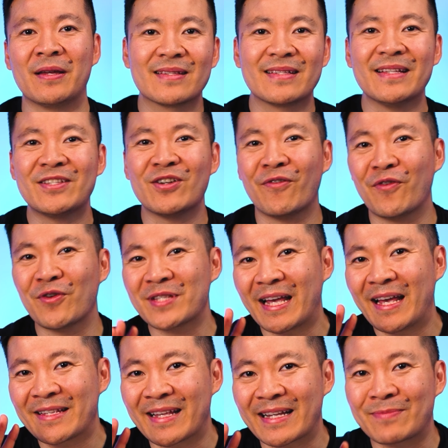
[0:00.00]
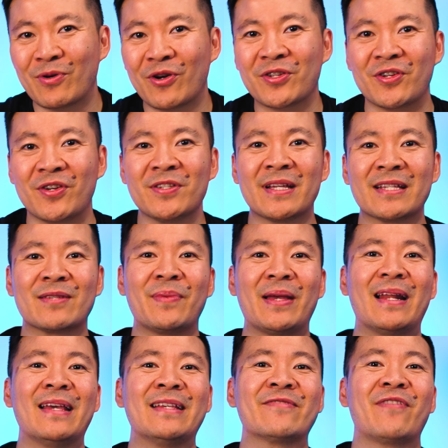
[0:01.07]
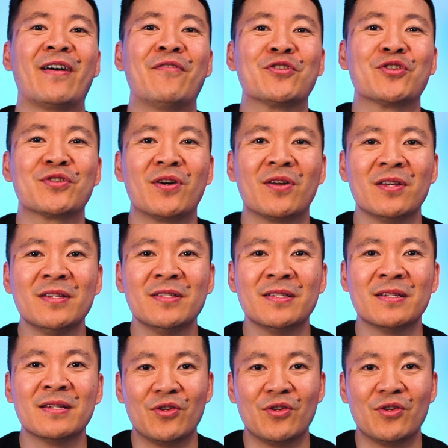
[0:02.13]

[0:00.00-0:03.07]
Since your first ASX purchase has to be at least $500,